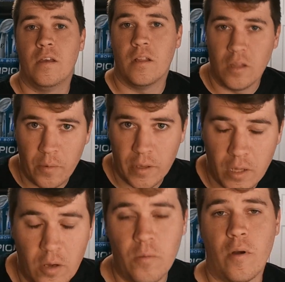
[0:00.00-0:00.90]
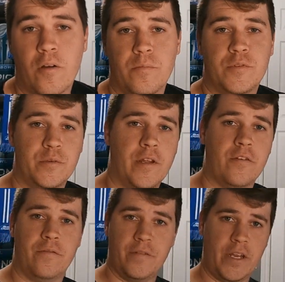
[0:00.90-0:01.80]
Hello, welcome to
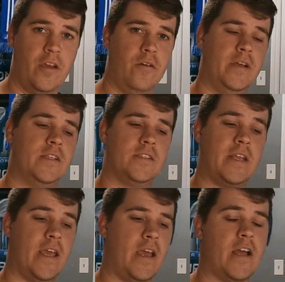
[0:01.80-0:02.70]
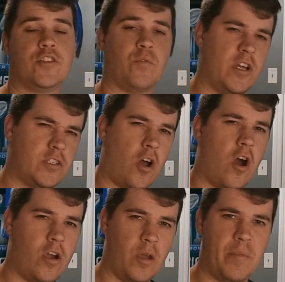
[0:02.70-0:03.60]
another video, and today I just want to
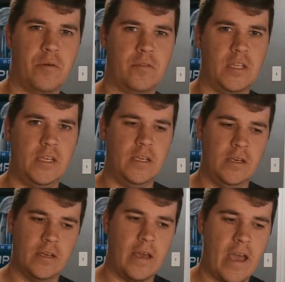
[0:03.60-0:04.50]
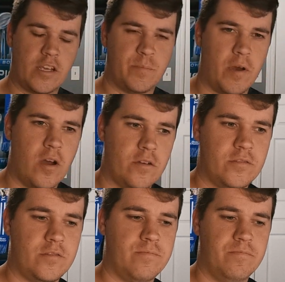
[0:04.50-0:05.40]
talk about the
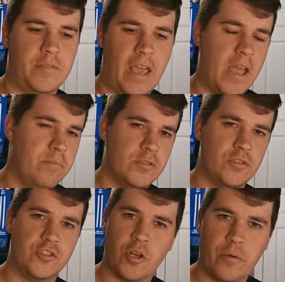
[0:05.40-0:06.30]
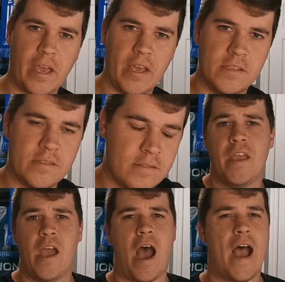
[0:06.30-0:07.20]
Xbox Games Showcase.
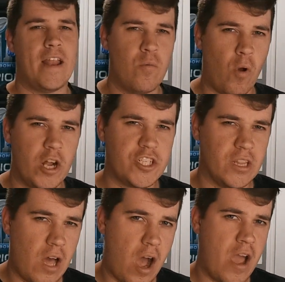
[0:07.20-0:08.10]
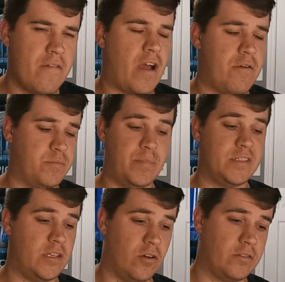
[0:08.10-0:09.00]
I didn't watch it live, I was
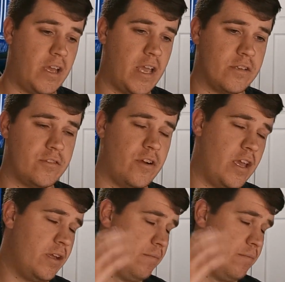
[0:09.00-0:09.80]
busy all day yesterday,